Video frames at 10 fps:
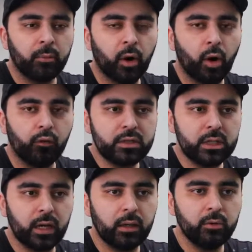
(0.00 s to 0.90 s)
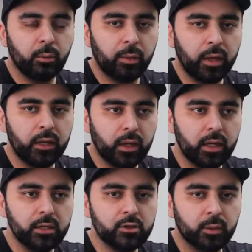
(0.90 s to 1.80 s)
but over time you're paying
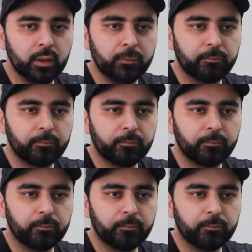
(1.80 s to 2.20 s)
into it.